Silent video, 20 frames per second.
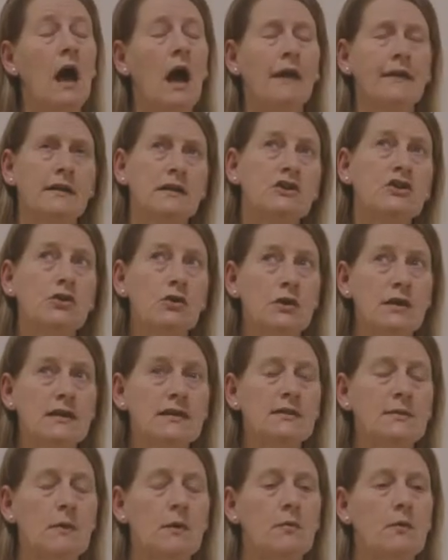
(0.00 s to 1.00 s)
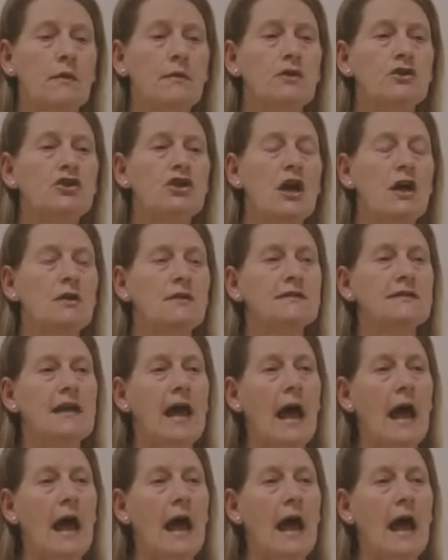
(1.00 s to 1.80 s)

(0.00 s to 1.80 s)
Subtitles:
I think 2 years we were in the Gels,